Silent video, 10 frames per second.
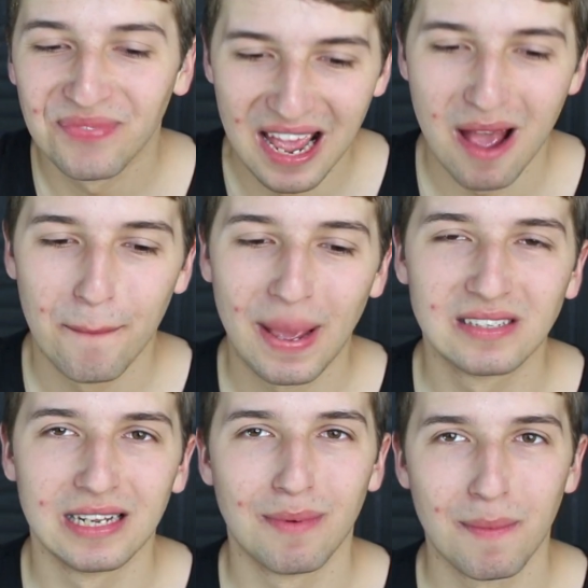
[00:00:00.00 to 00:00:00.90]
yeah,
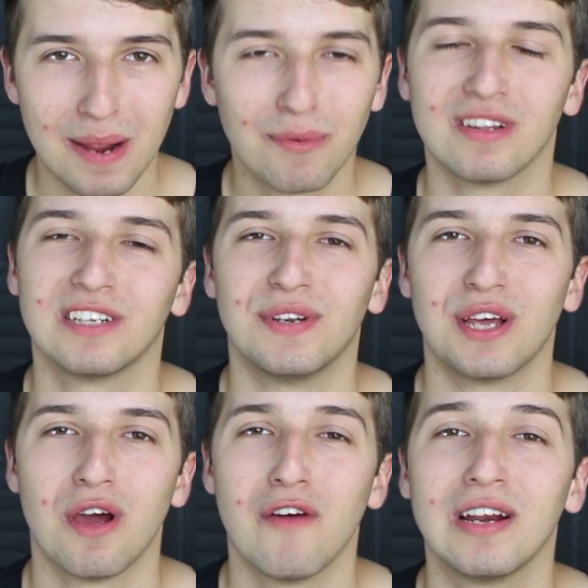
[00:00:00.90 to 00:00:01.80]
basically my main point in this
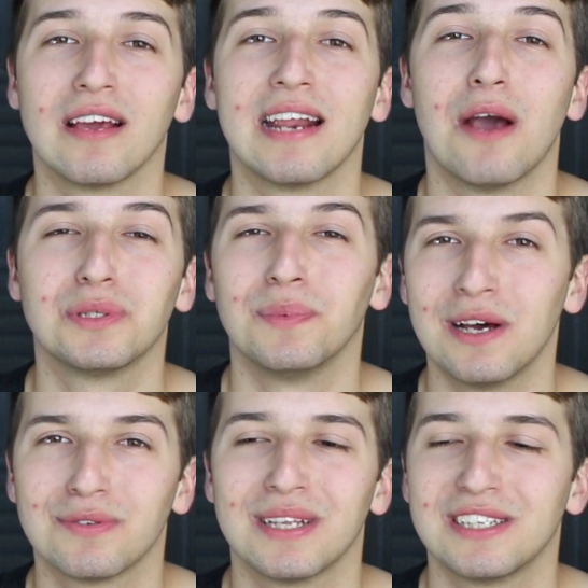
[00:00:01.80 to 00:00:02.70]
video, hopefully I can help
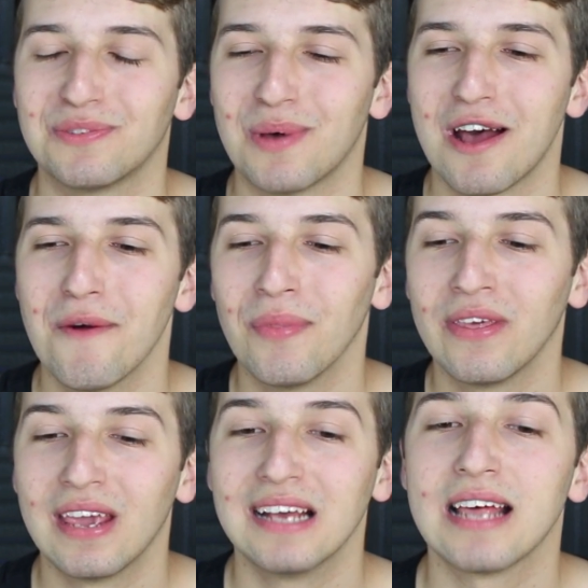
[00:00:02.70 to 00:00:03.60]
someone else with this as well,
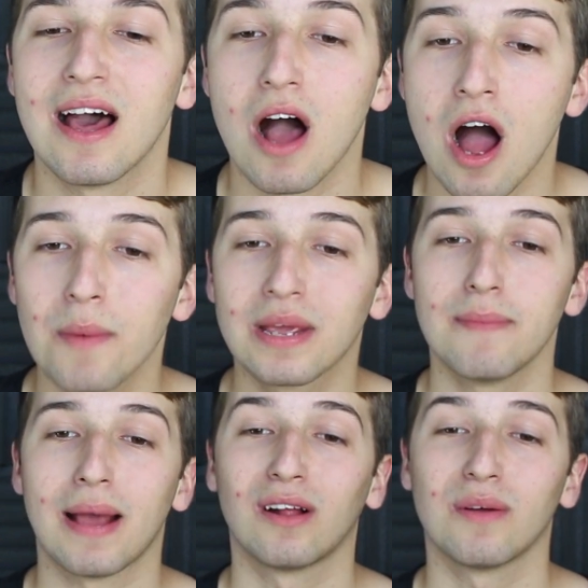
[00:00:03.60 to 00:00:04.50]
is that I'm
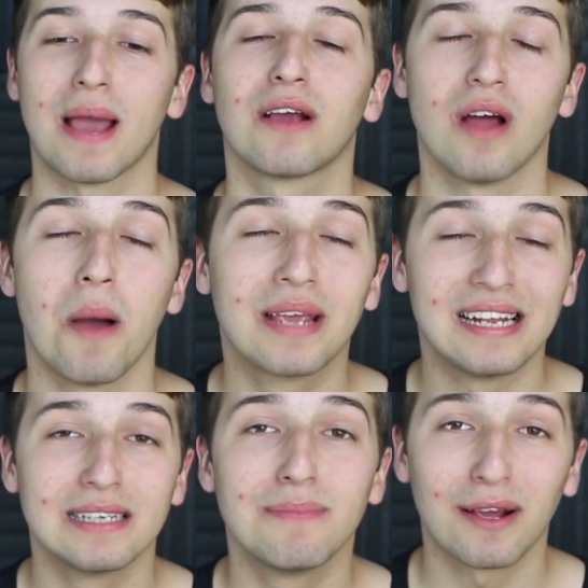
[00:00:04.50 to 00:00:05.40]
getting back
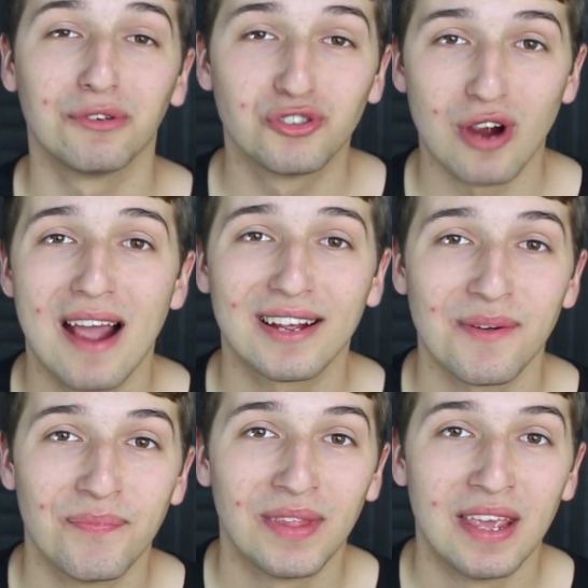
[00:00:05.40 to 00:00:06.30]
on track.
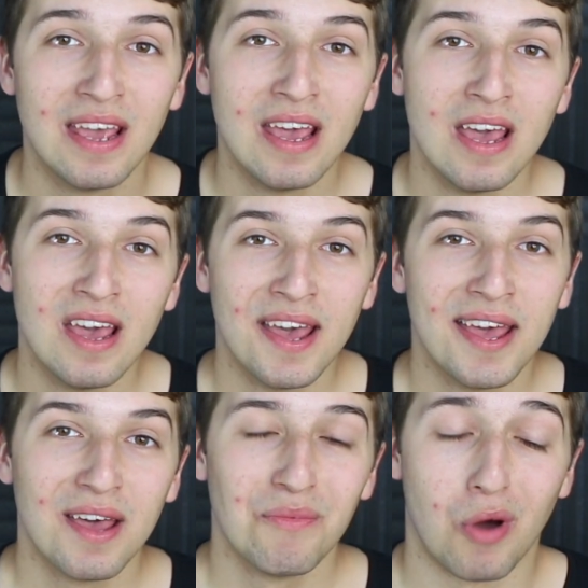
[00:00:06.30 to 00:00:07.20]

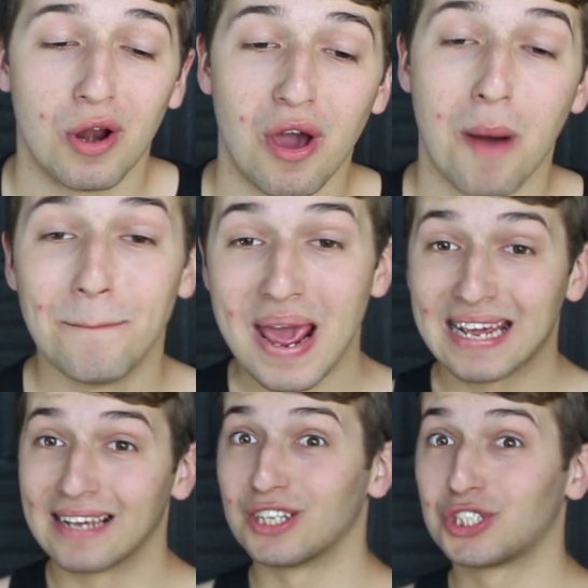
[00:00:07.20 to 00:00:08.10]
Well, no, I'm
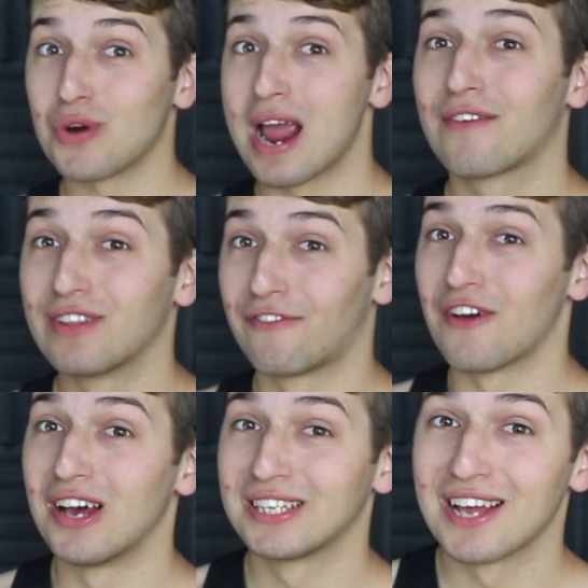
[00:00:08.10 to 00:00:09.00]
making the track for the
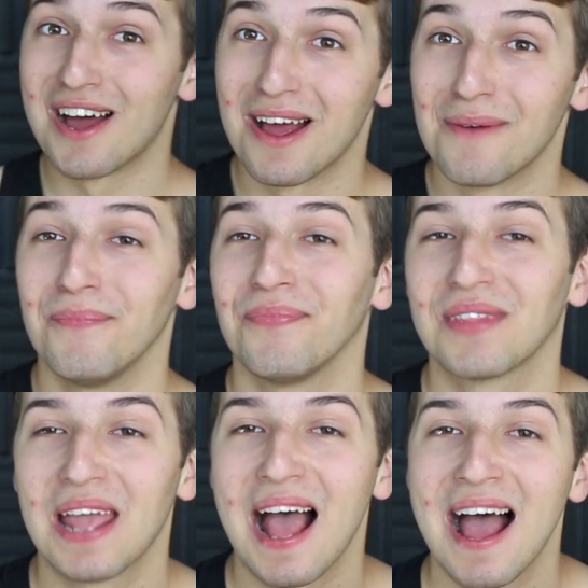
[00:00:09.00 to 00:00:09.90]
first time,
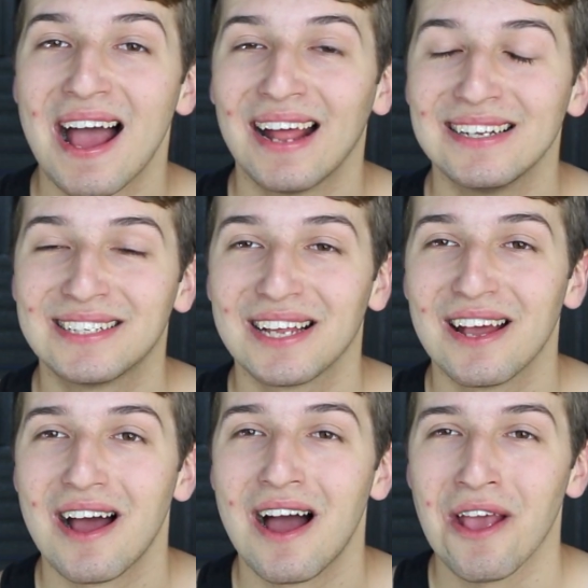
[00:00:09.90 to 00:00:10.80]
and
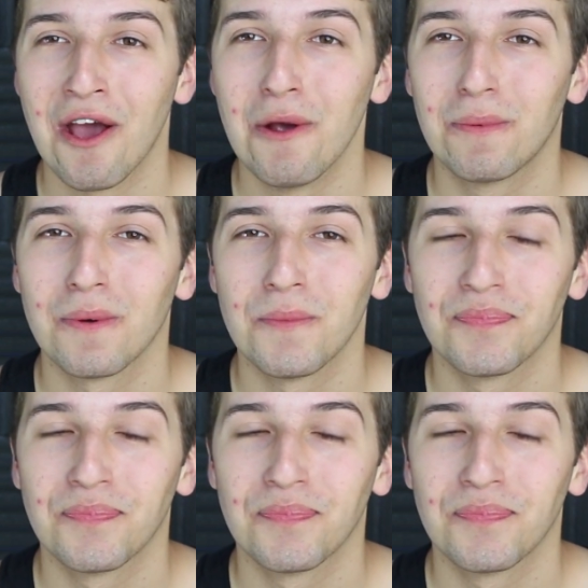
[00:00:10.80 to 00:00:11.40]
I hope,